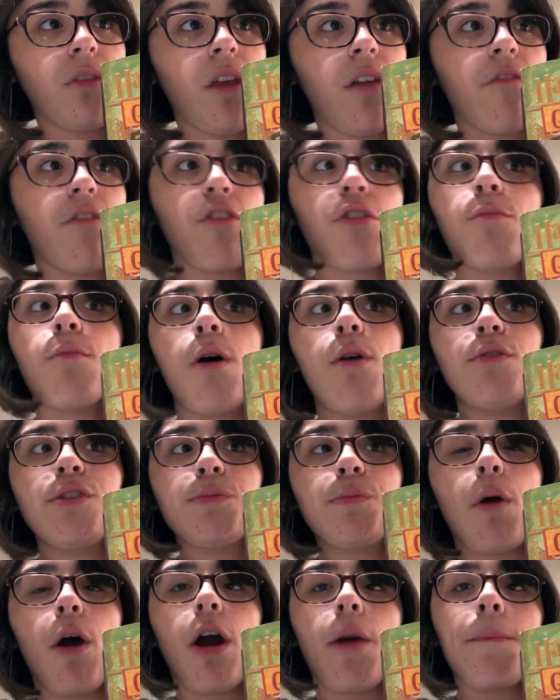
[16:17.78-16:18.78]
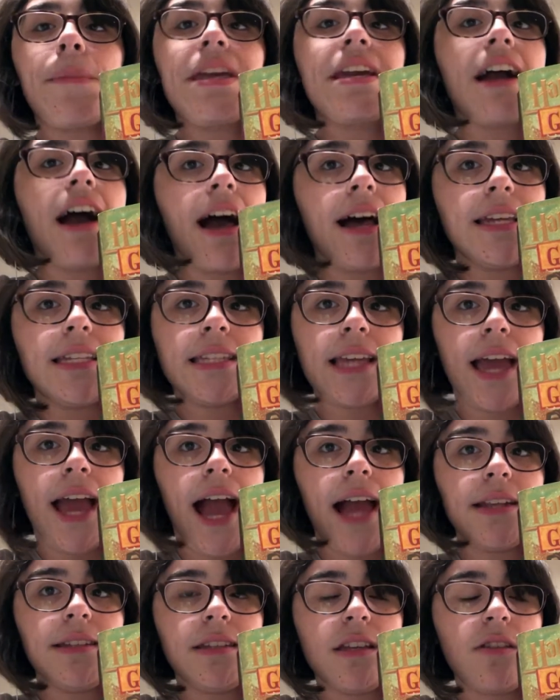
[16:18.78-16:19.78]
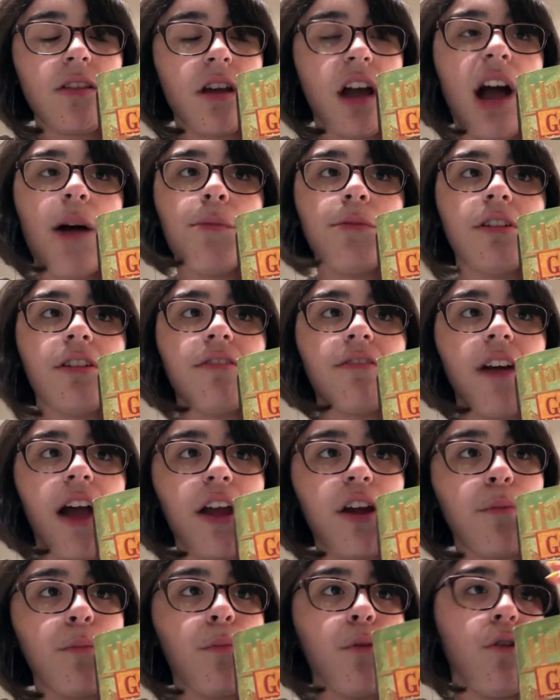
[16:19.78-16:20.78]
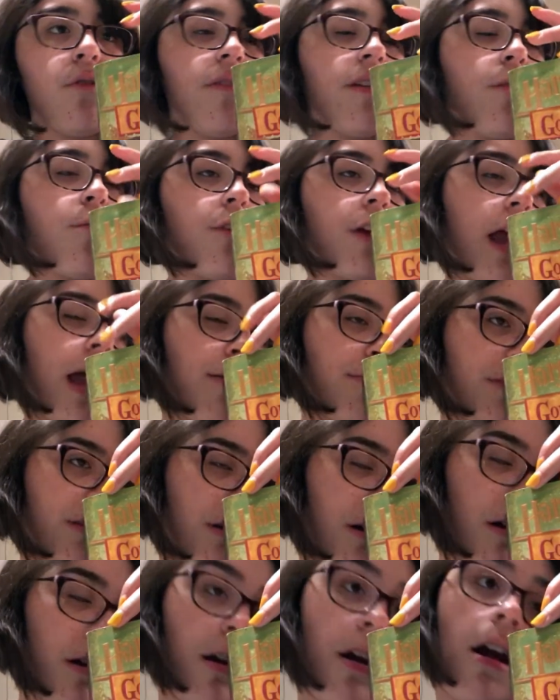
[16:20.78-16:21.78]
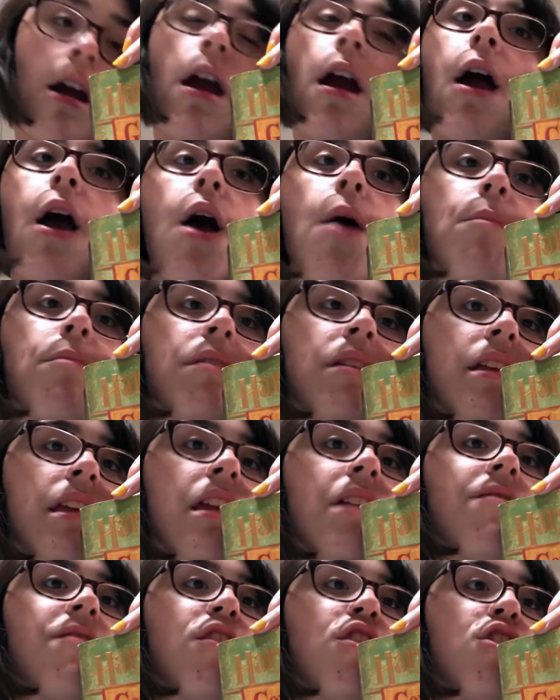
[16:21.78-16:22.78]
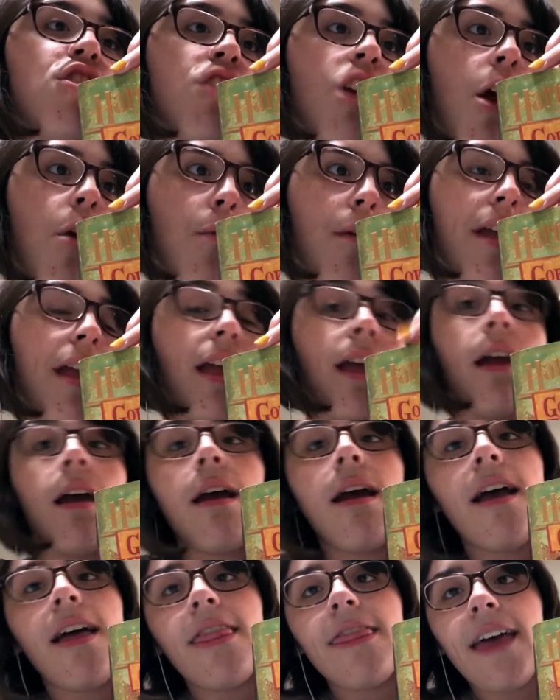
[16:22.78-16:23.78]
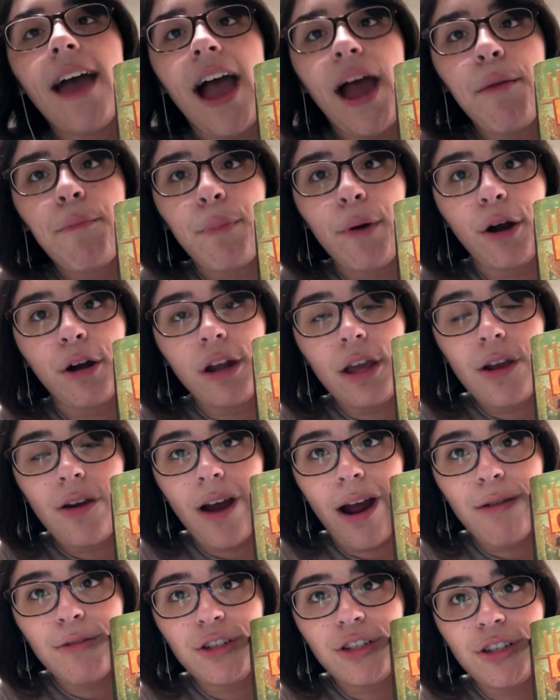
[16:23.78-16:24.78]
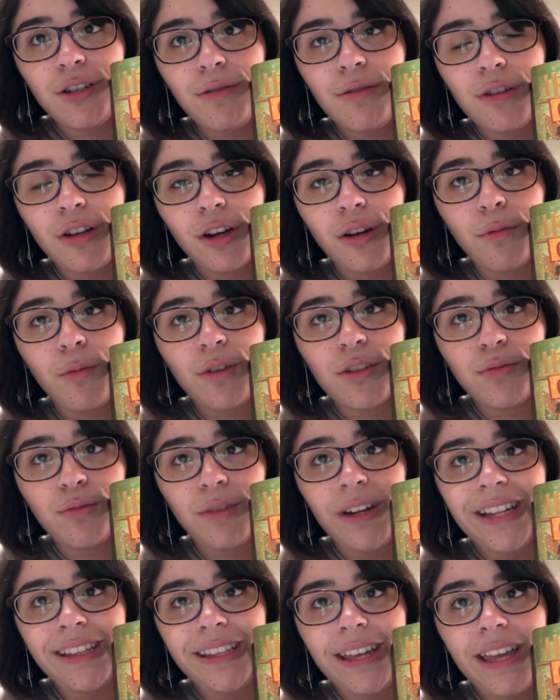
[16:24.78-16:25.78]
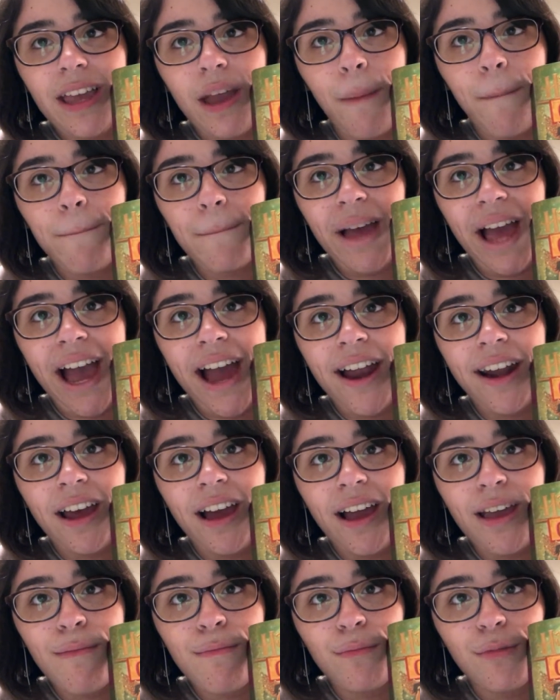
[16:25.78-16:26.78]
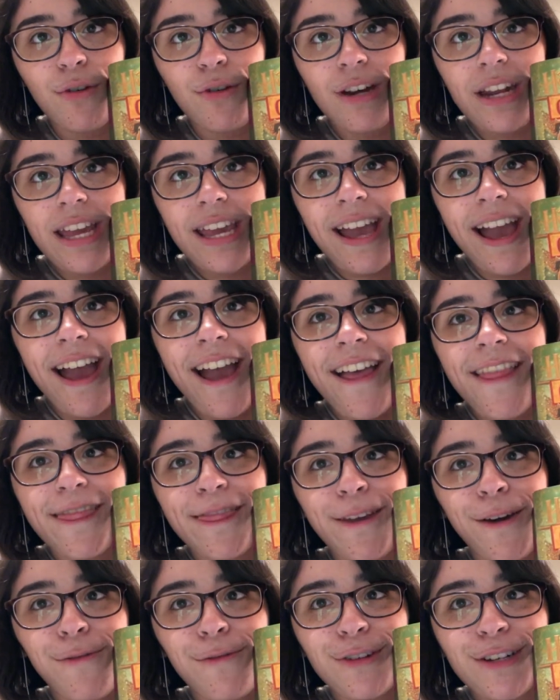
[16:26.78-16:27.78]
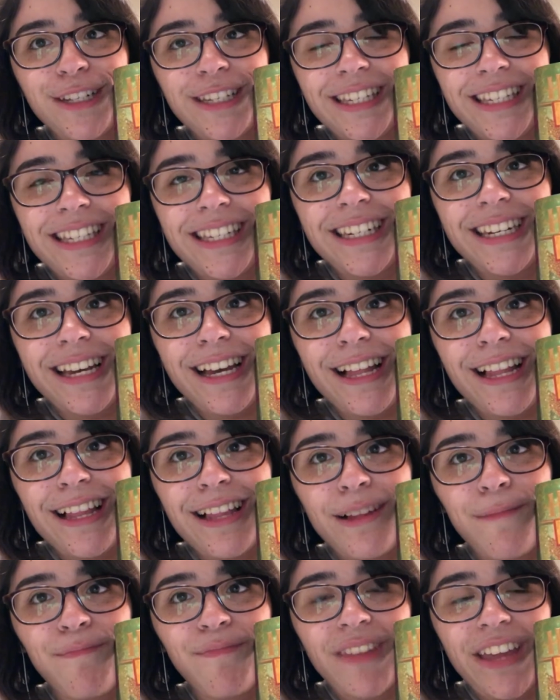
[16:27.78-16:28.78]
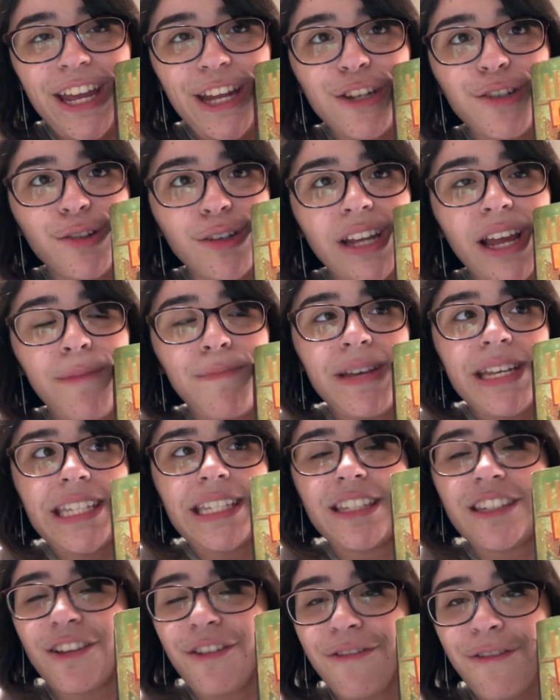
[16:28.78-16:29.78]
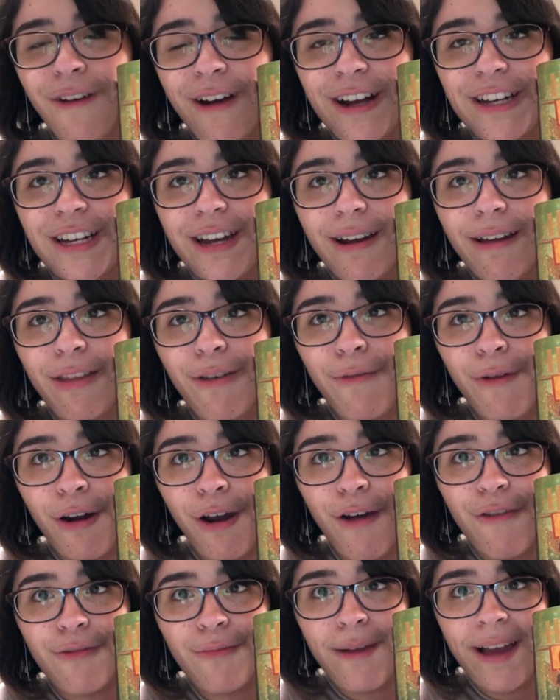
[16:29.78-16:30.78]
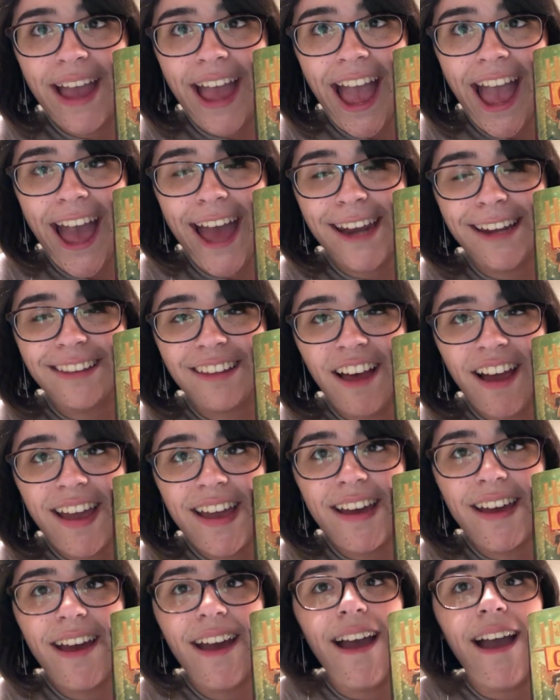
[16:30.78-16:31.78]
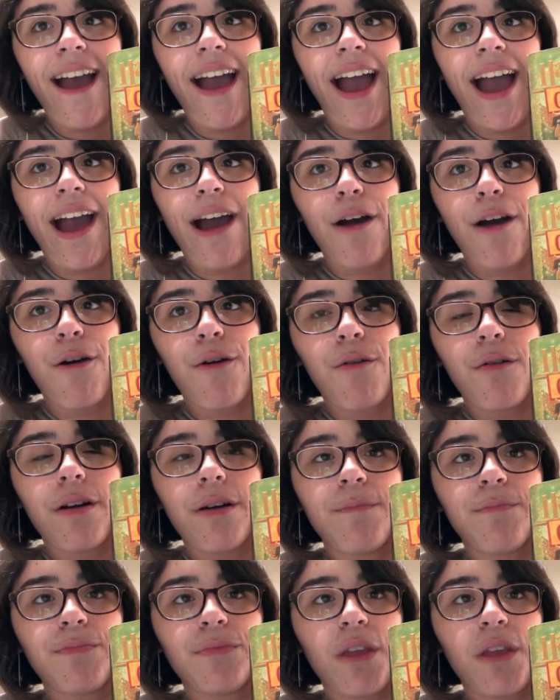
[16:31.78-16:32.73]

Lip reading: for the most part because I had seen the Goblet of Fire movie when I was younger. But even knowing that Barty Crouch Jr. was really Mad-Eye Moody, there were still intricate pieces of foreshadowing that went over my head, like how